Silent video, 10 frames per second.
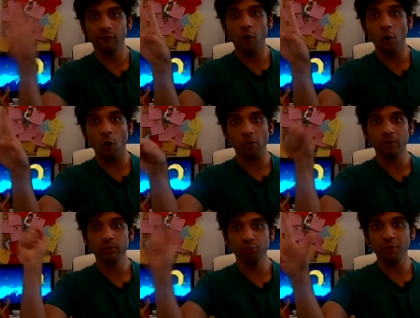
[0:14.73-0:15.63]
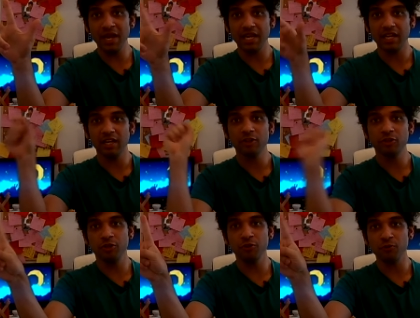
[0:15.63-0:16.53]
4, 3,
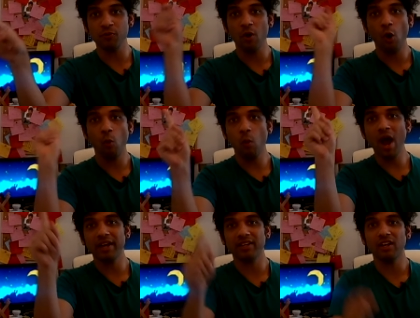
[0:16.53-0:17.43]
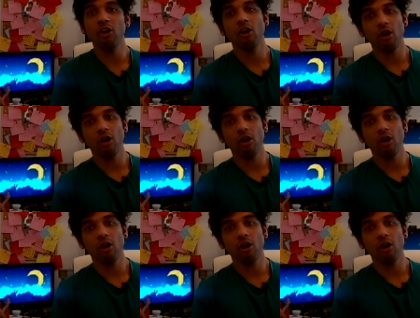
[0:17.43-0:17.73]
2, 1.